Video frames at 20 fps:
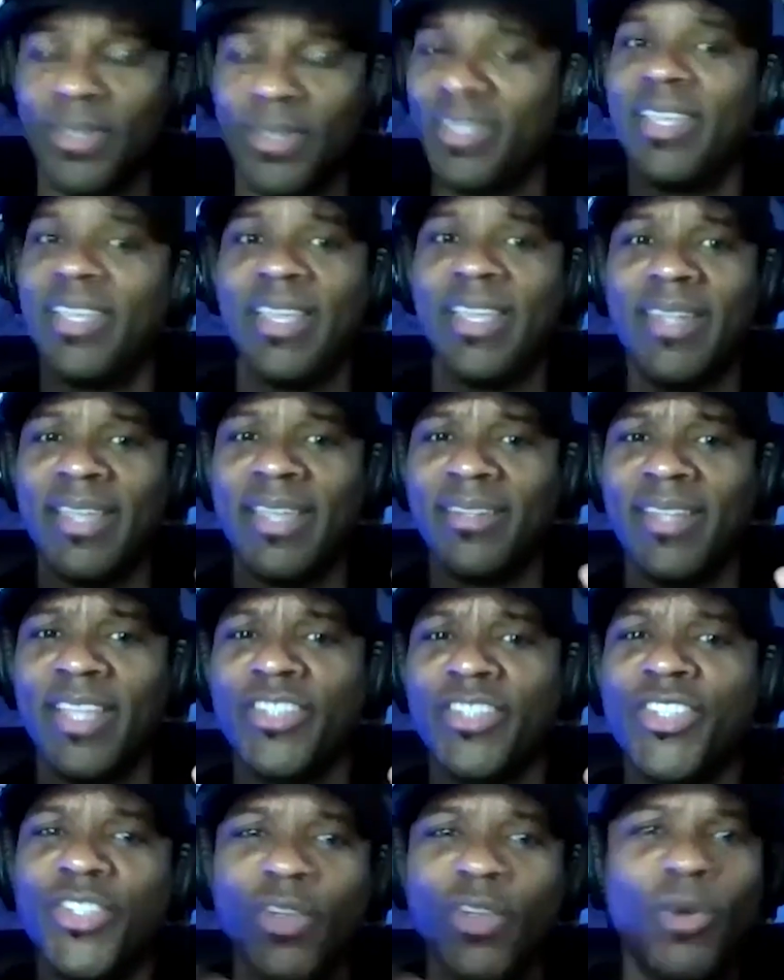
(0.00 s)

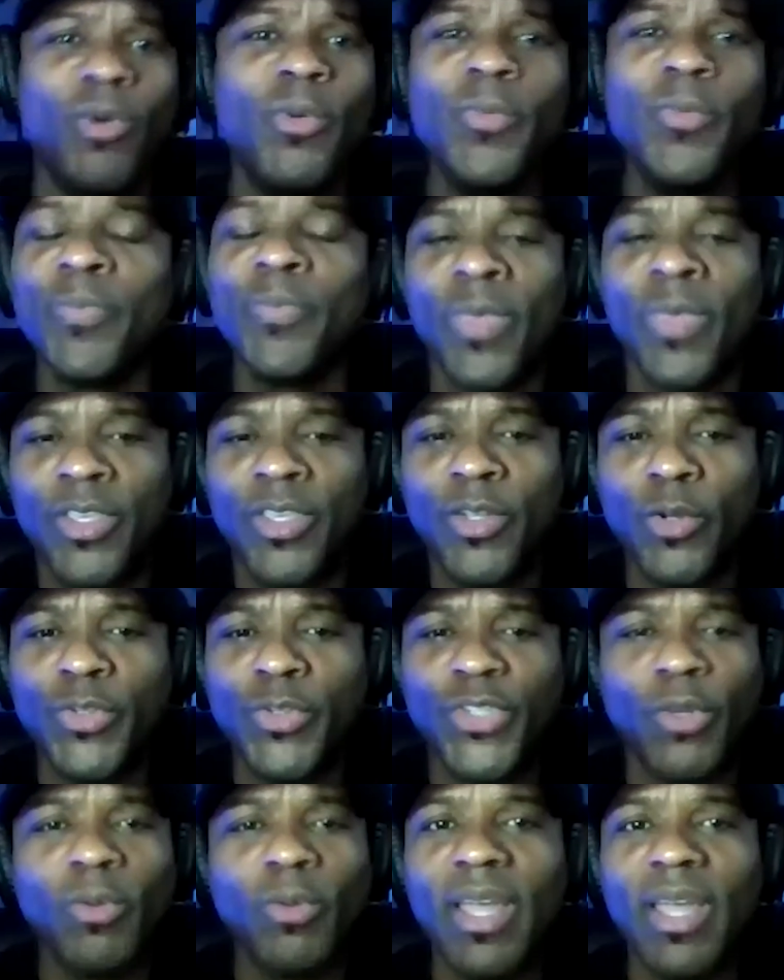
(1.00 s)
and show
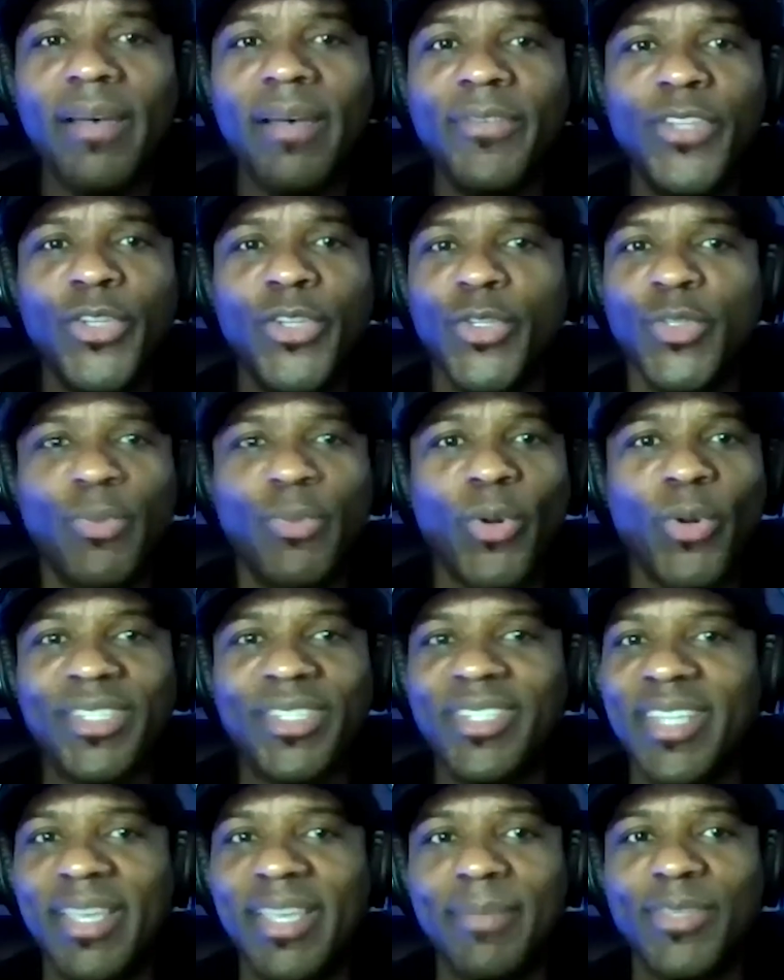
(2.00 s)
love to your
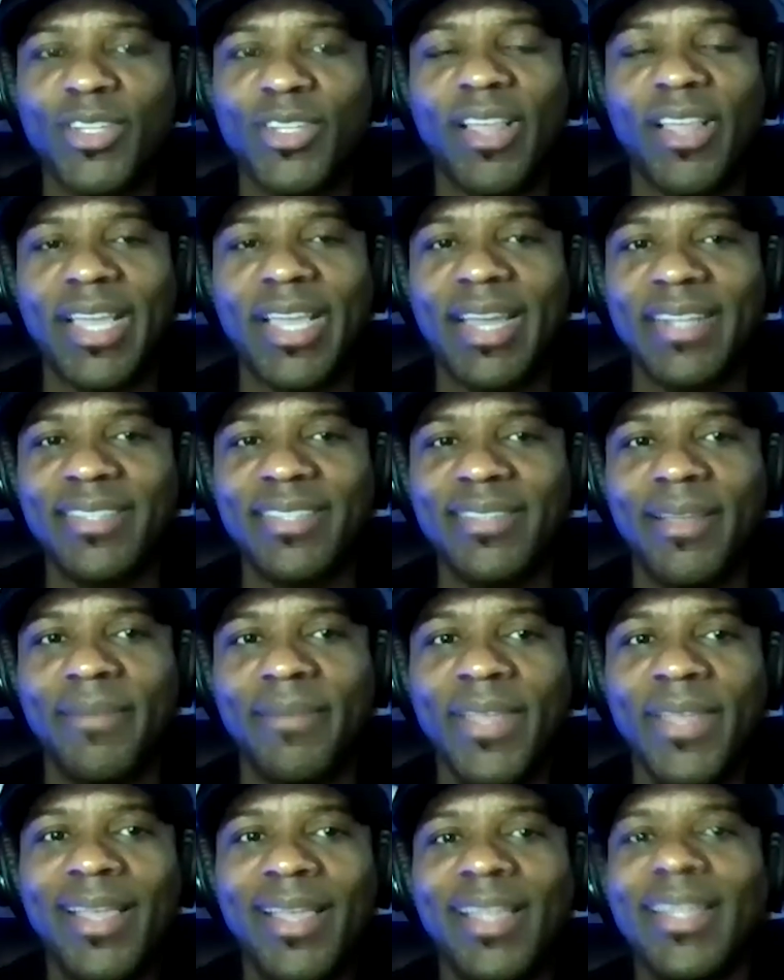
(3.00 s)
sports teams and all that kind of
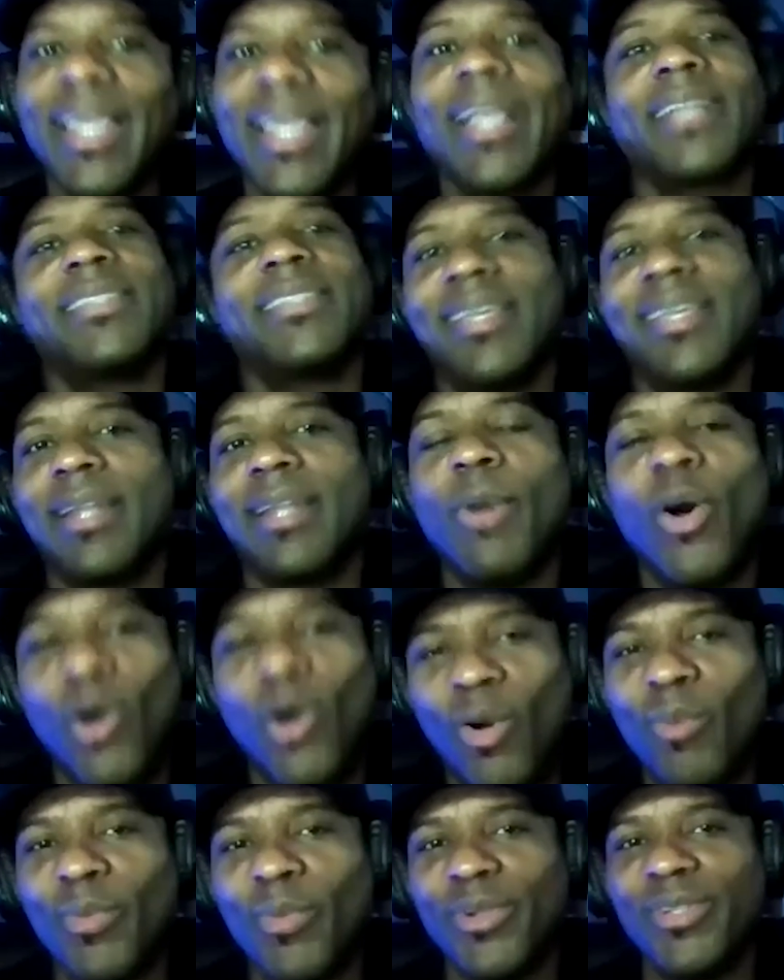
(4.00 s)
stuff. Like I said, I'm a
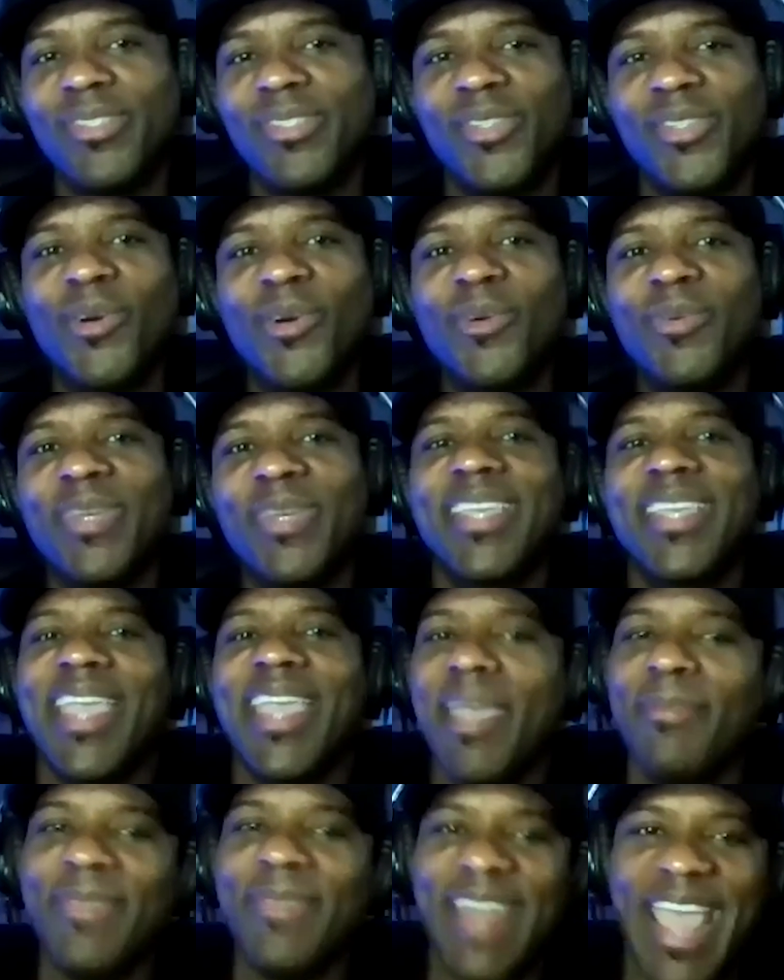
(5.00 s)
homer, so it
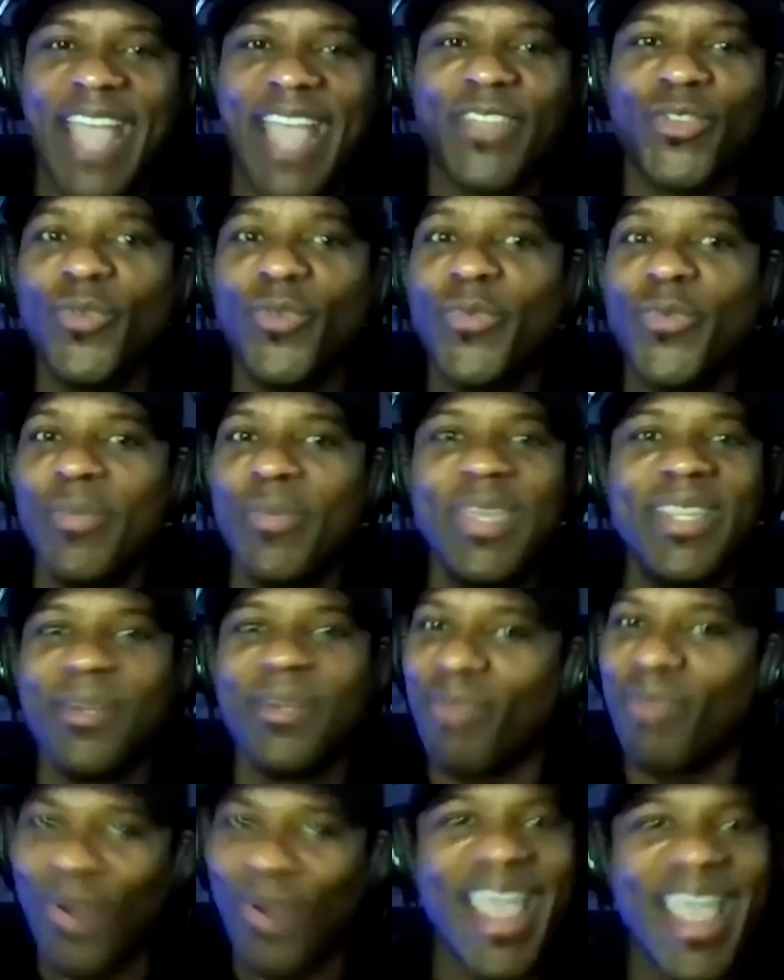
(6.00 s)
came natural for me to
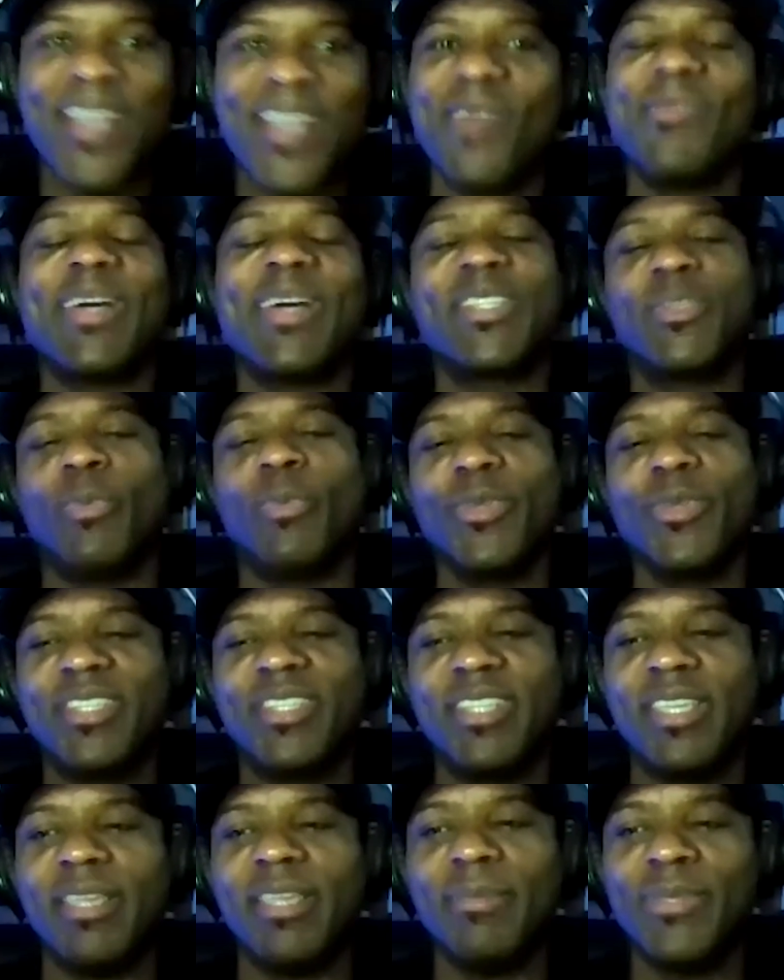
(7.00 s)
brag on my sports
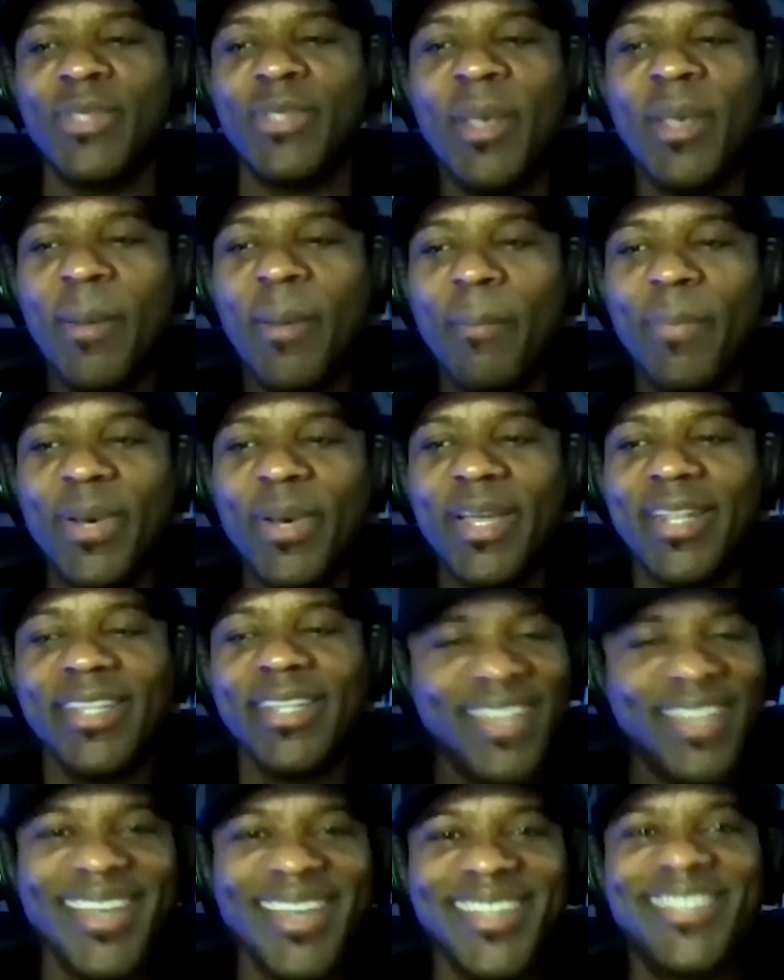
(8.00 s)
teams, but
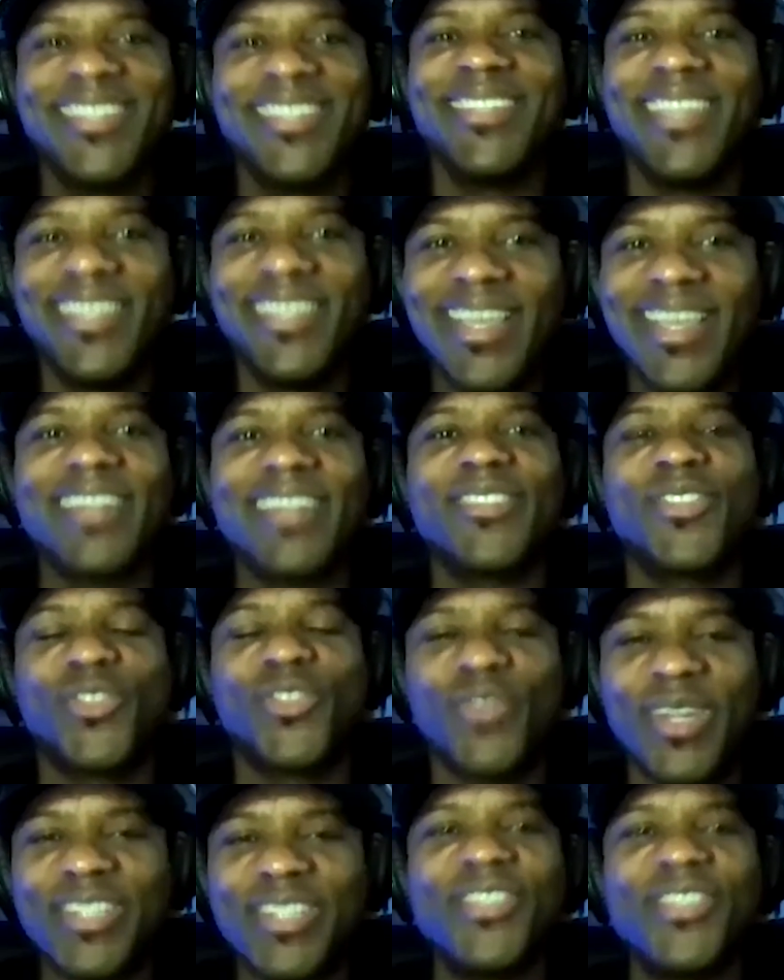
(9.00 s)
it kind of
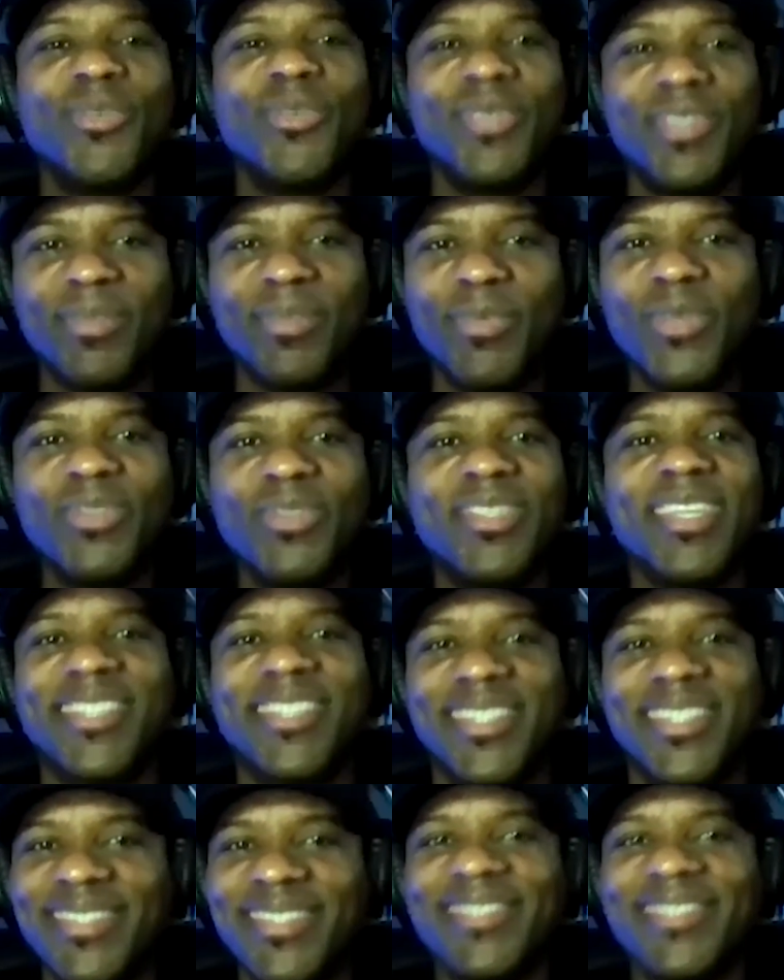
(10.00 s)
stretches you as a musician.